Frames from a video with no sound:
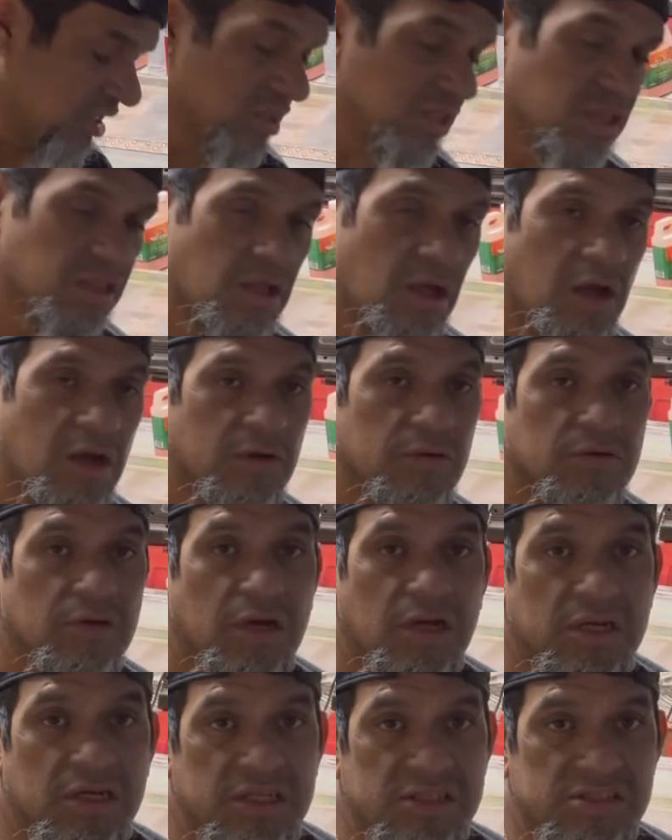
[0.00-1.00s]
the long
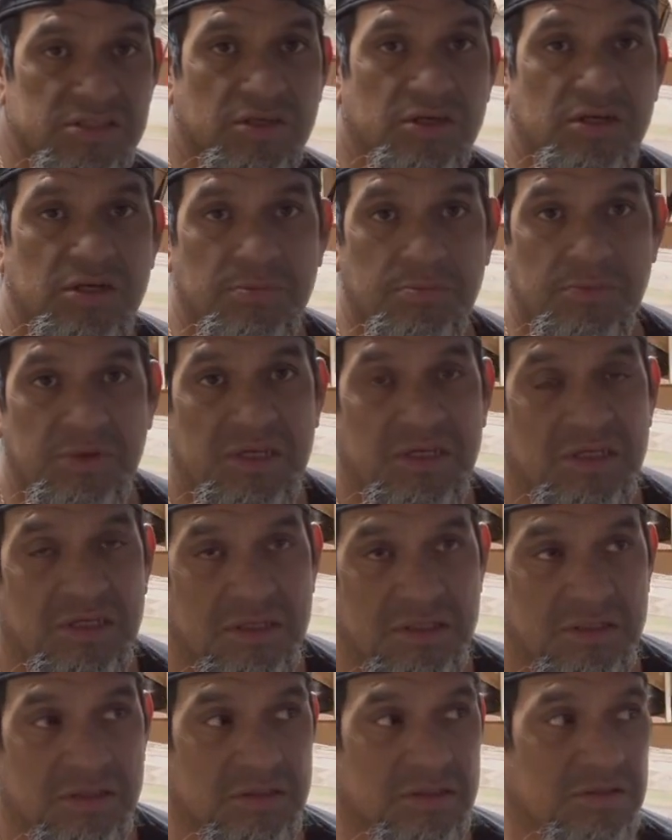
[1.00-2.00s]
run it's gonna
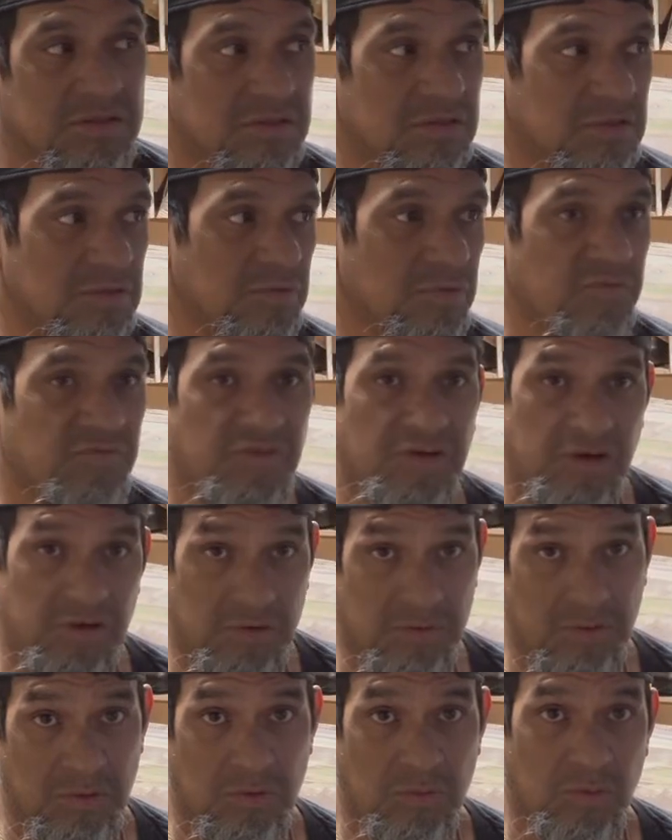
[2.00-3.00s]
be
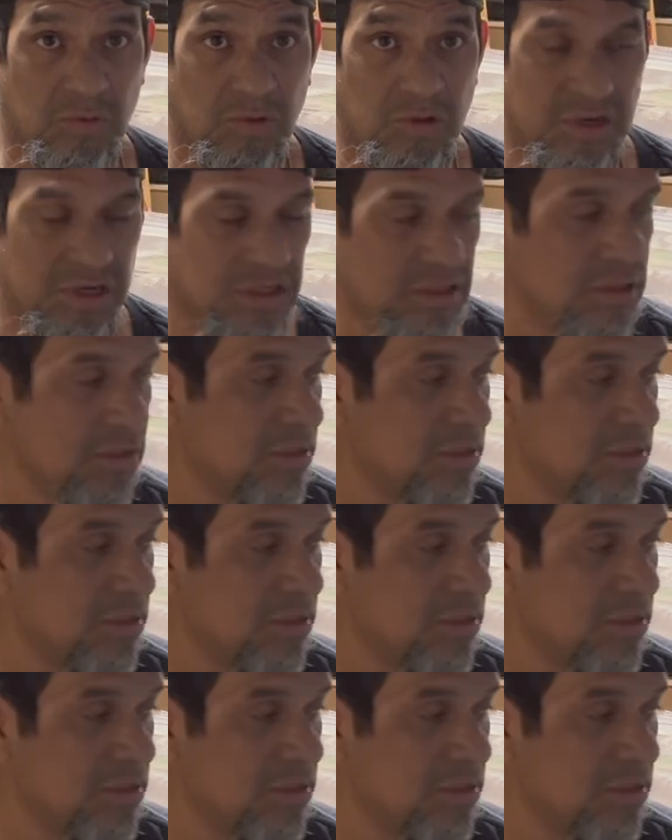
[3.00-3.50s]
very rewarding.